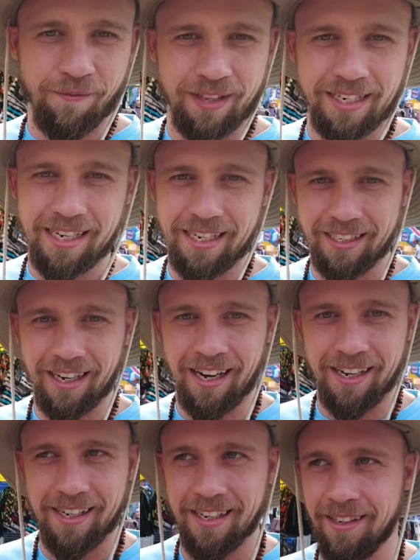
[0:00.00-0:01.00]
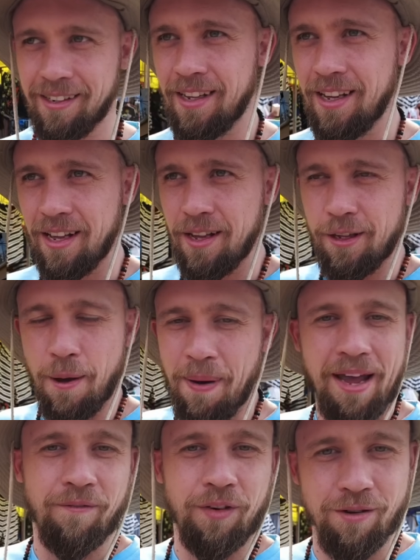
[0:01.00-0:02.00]
for the t-shirt, are you? You're
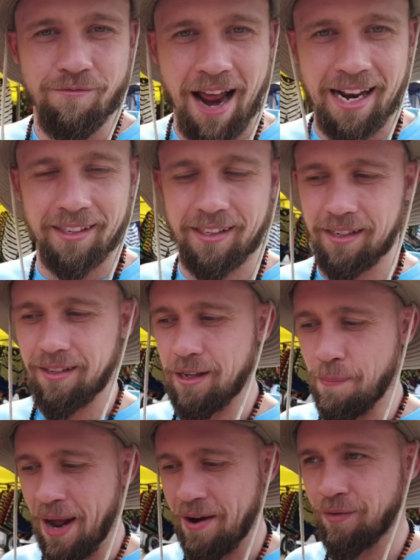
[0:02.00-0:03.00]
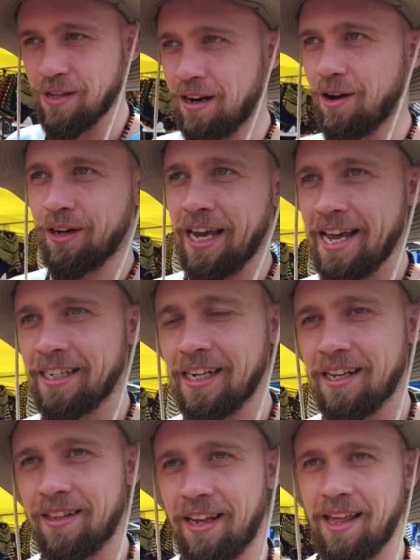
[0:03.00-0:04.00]
paying for the rent, you're paying for the
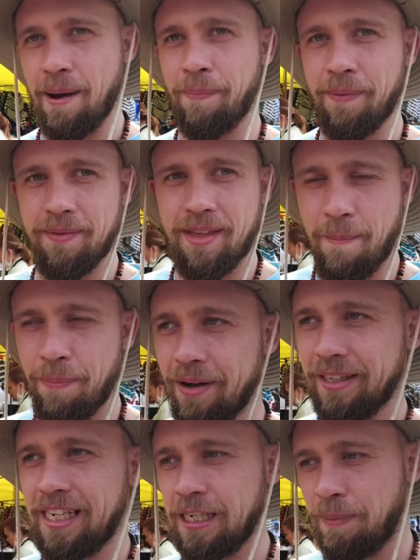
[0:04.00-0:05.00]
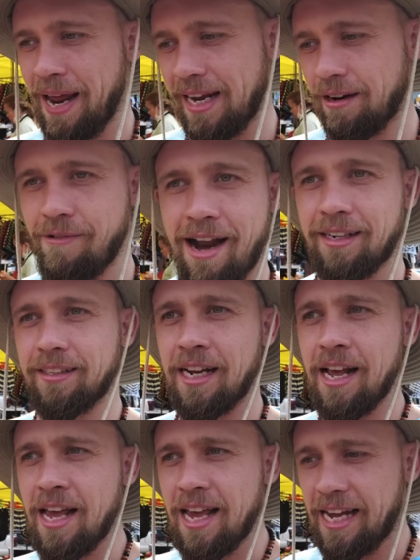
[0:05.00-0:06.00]
location. Like that person is paying a rent
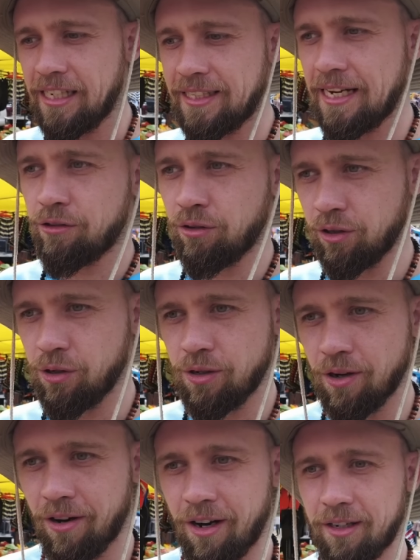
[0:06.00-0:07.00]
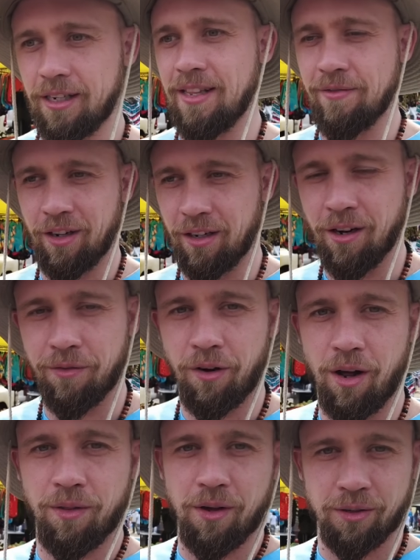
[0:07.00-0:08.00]
in central New York, and they've got to cover
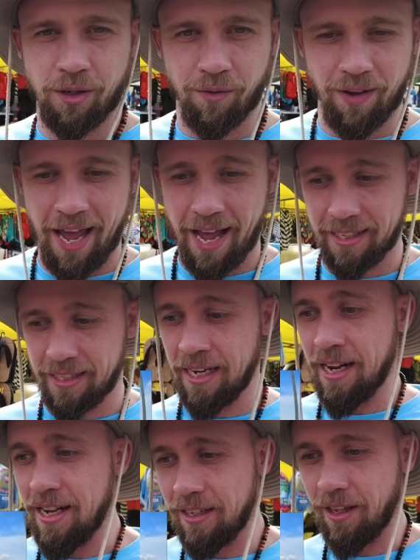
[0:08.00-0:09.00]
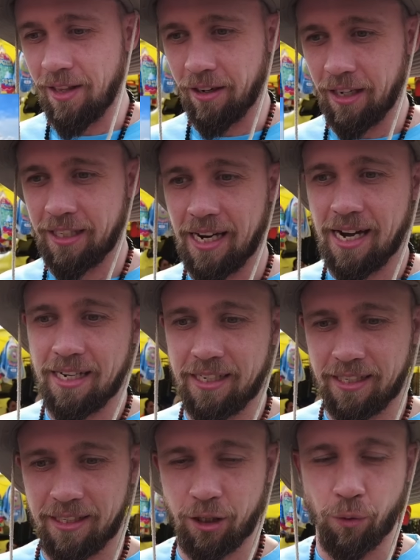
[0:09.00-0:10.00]
all those overheads. So they've got to
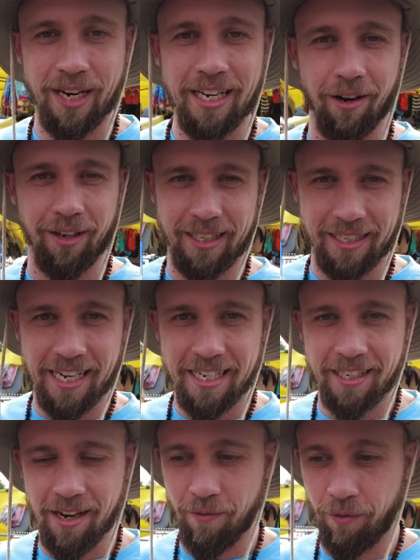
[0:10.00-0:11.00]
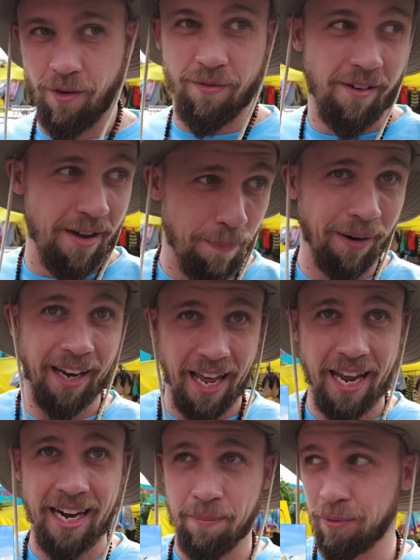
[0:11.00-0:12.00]
charge $20 a t-shirt for a very
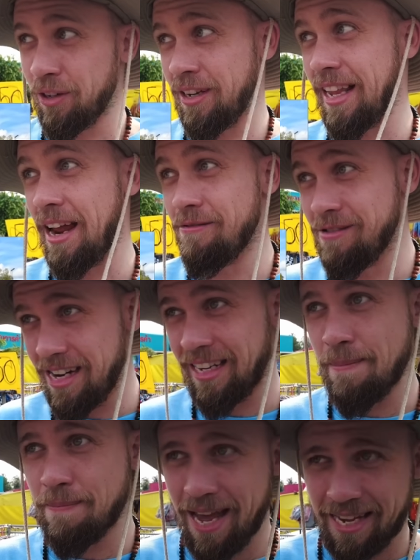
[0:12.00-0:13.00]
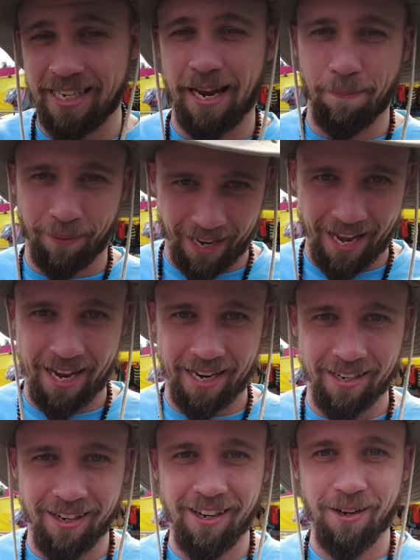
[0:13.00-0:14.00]
plain, I'm talking like really basic
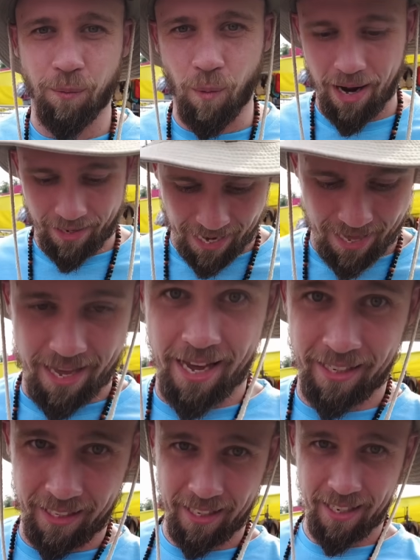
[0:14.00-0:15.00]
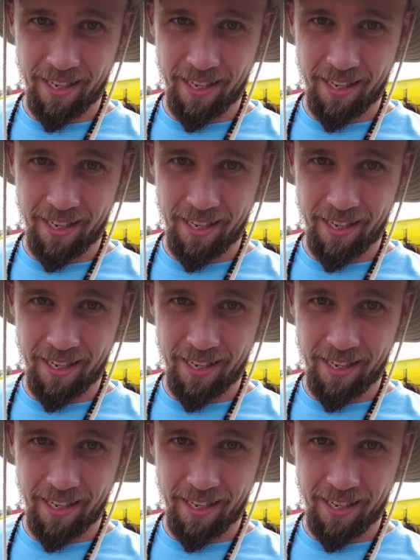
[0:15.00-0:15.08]
plain, white like this